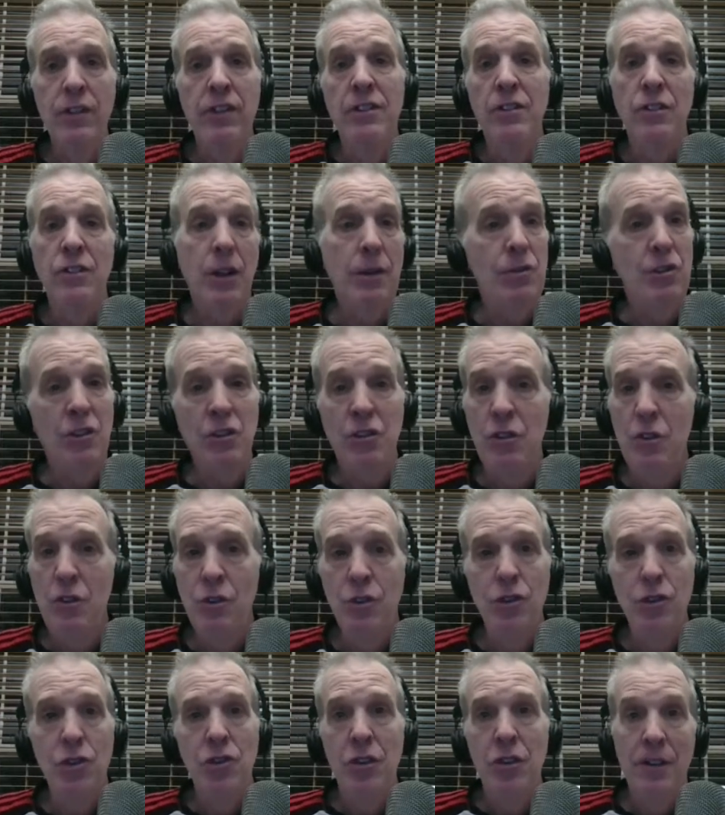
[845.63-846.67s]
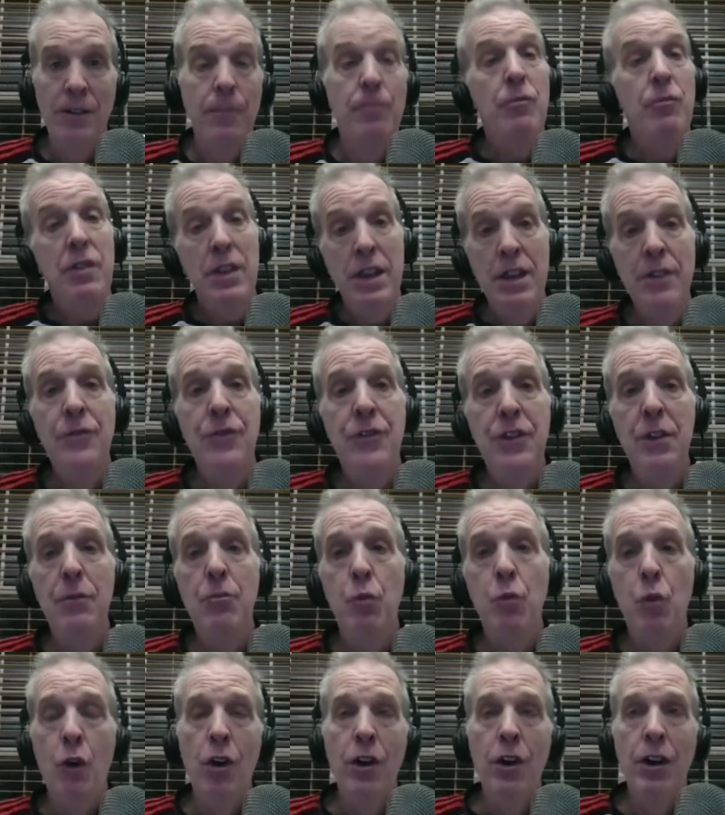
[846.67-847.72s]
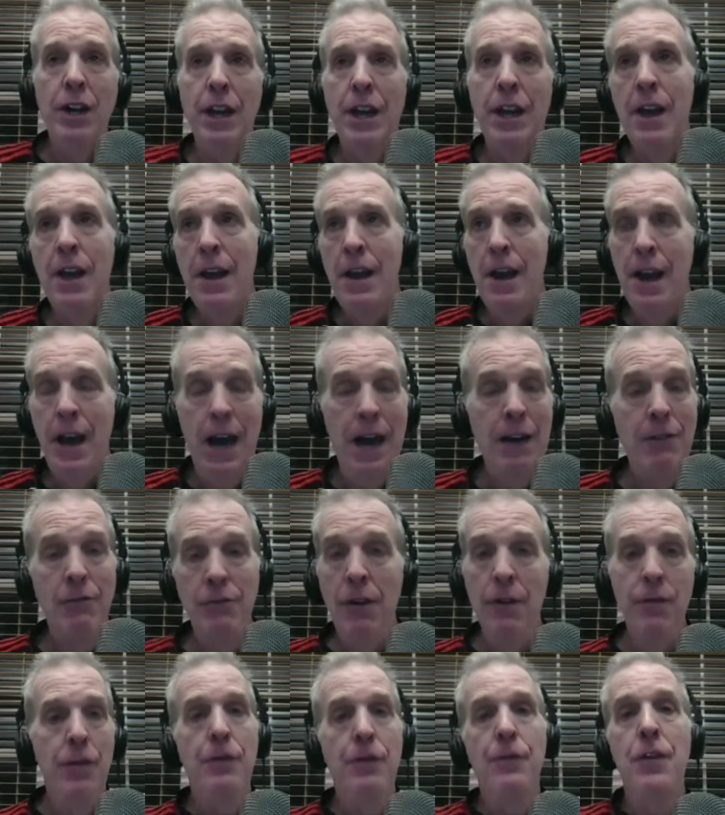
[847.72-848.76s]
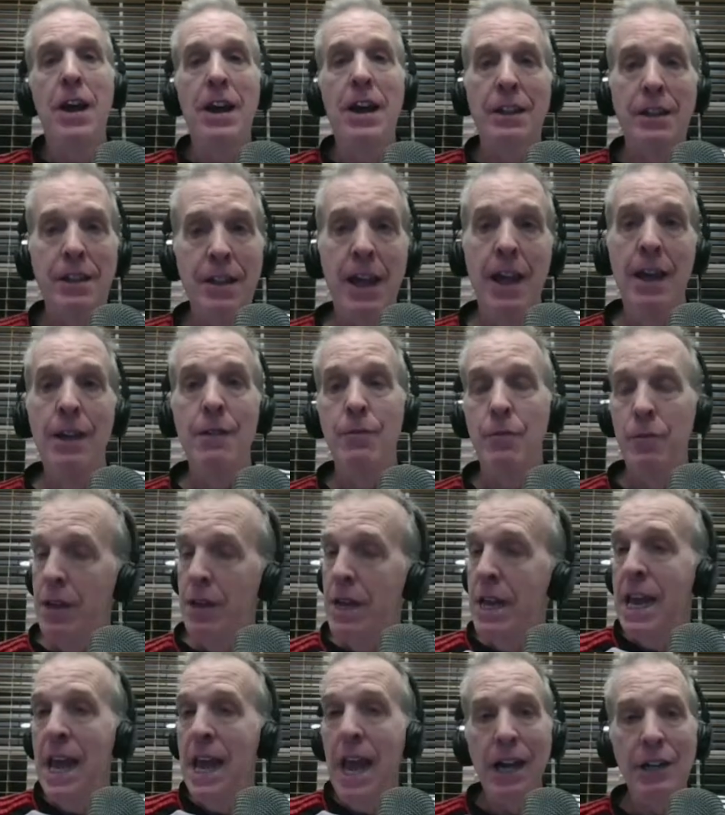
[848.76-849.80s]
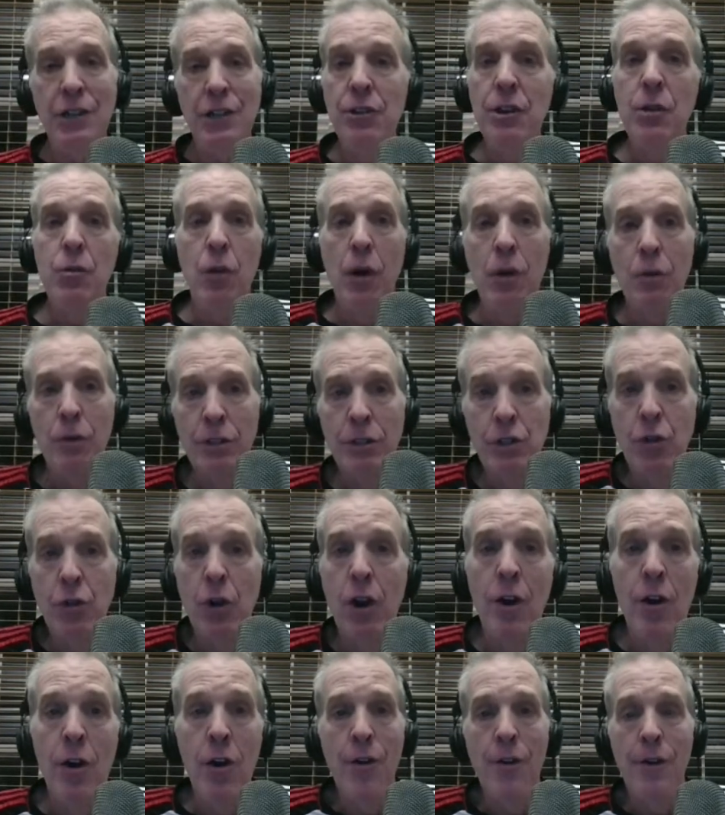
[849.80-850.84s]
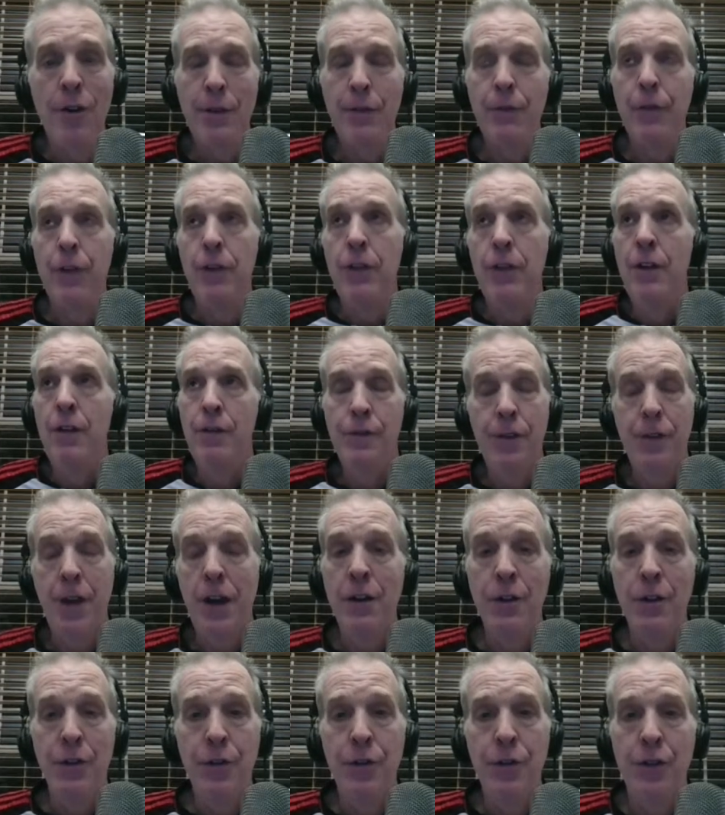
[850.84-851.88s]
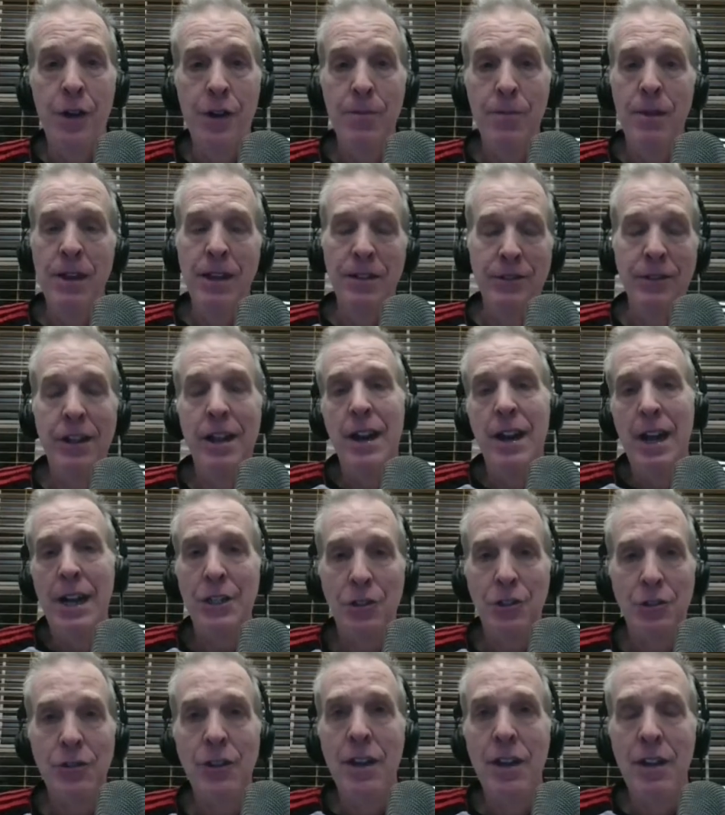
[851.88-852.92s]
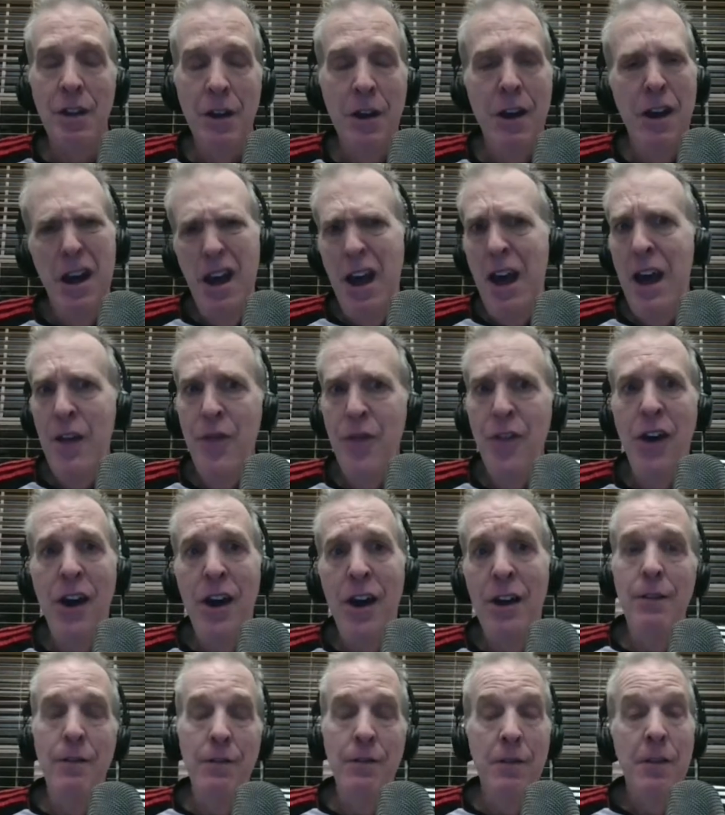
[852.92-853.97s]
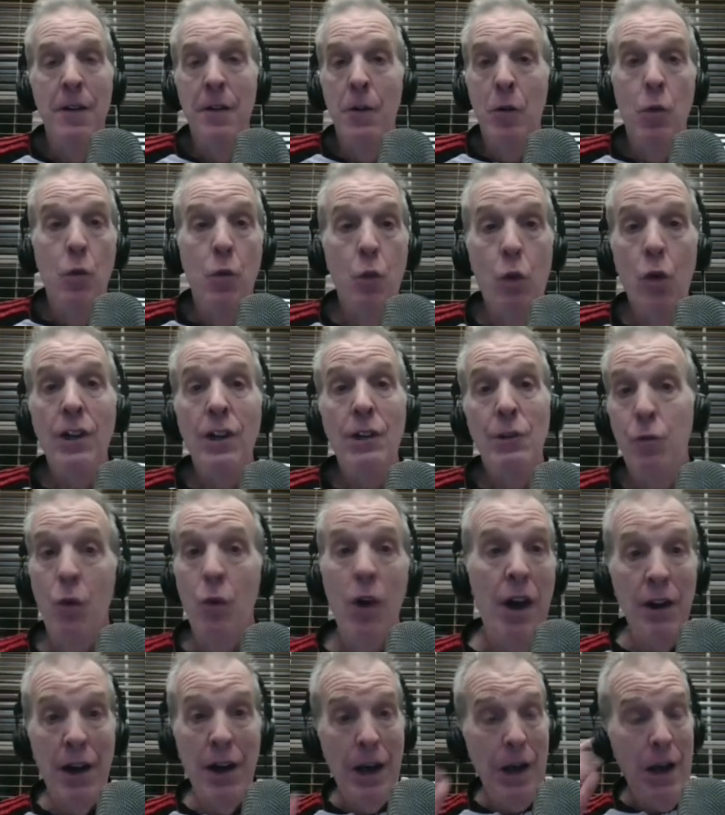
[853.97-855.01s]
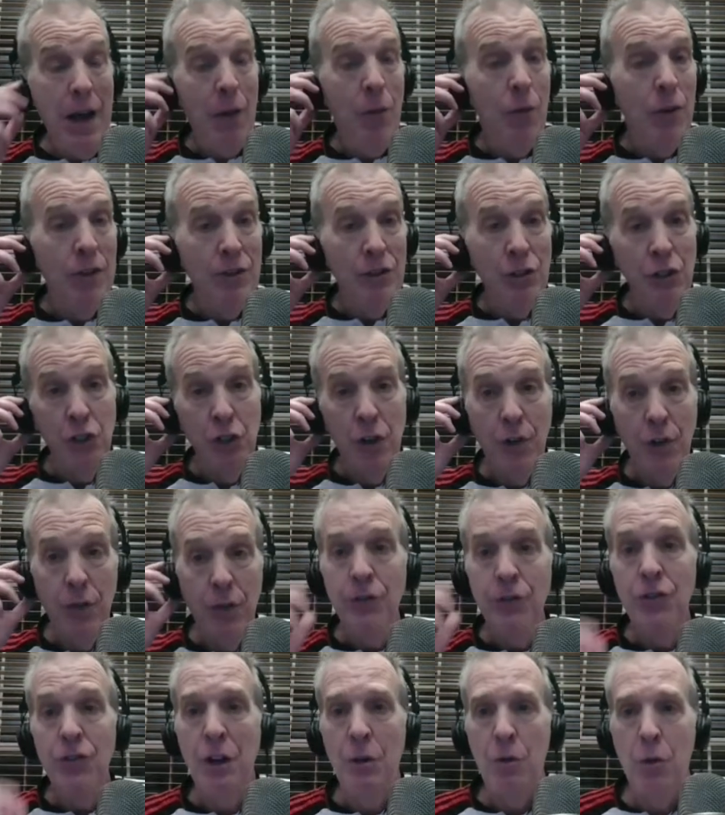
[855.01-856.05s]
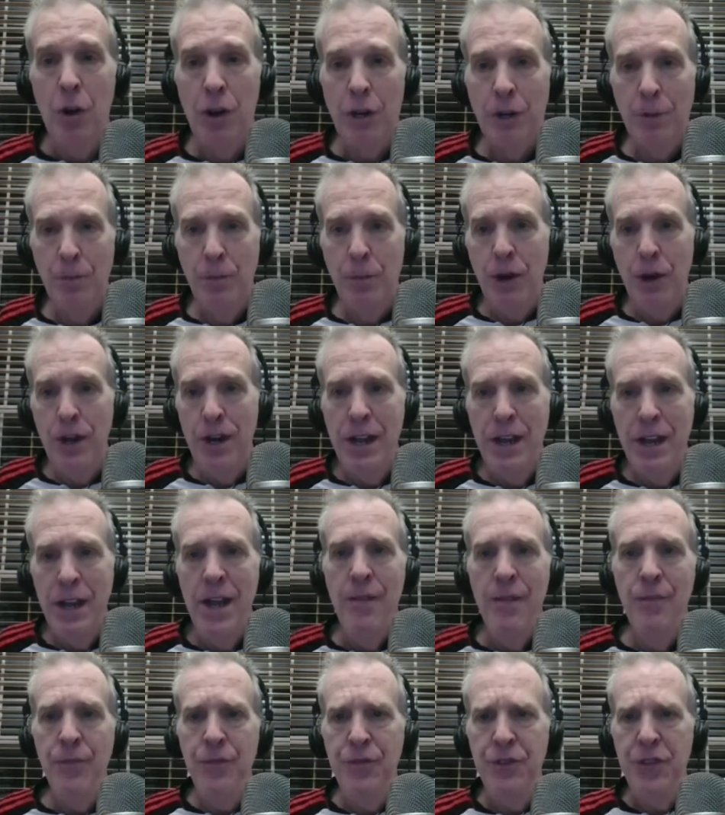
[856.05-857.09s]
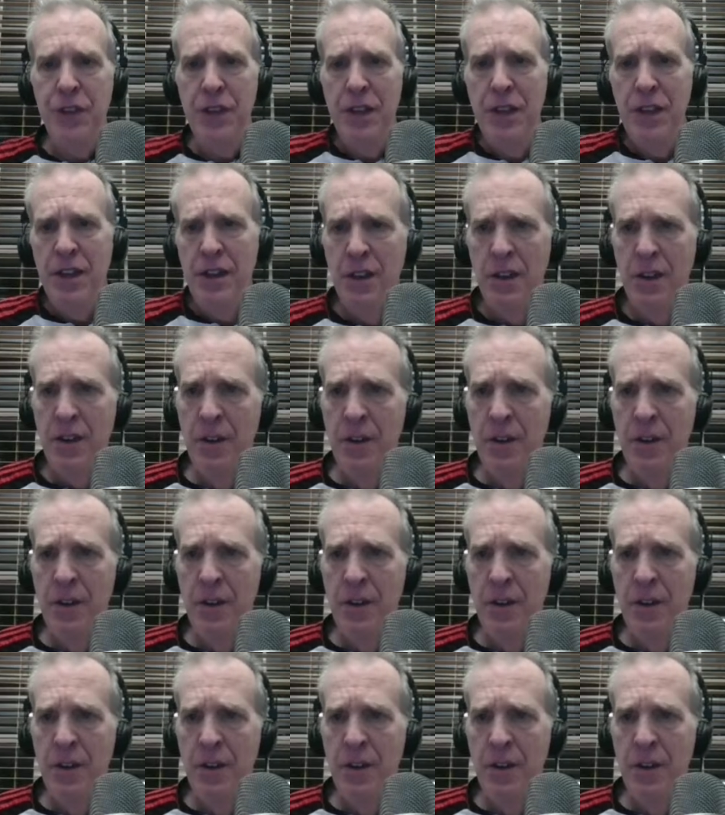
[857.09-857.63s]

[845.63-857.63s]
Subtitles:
the substitutes. It did work. I love the fact that he actually went with Traore for the final 30 minutes. That actually, I thought, worked well. I wasn't sure if it was going to work, but it did